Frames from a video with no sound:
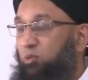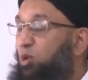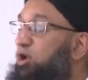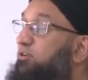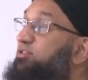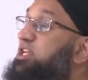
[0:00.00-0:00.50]

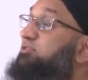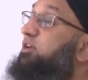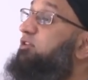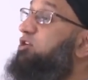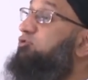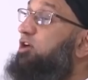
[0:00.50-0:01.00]
And one of these
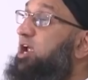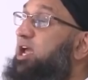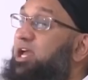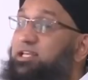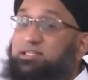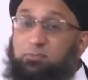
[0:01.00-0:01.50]
very
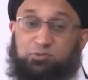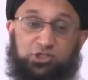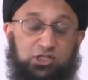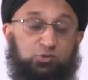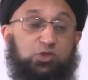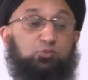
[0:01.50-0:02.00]
rare
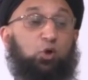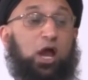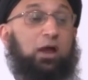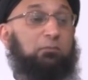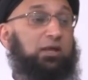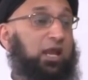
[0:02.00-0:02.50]
exceptions was
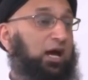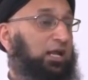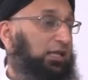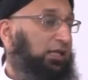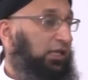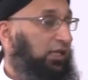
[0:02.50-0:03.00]
Muhammad
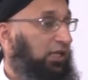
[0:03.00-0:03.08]
Ali.